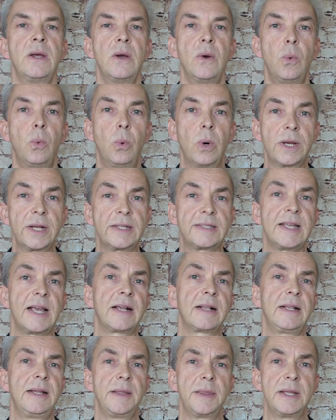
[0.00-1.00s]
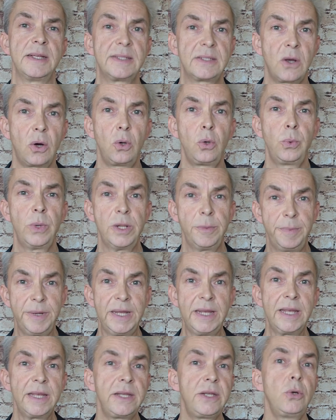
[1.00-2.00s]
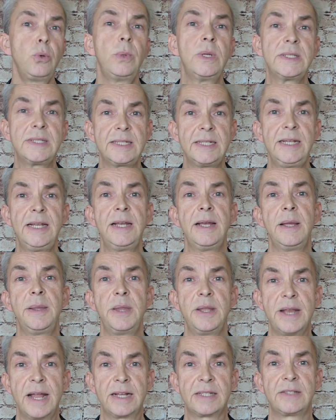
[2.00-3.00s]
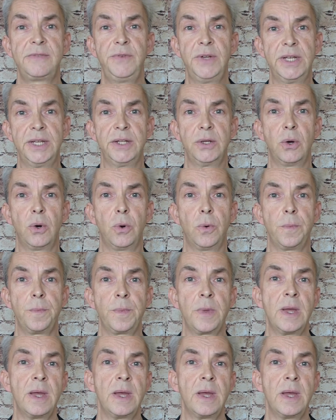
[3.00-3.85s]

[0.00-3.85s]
What exactly this goal will be, you will see in the next video.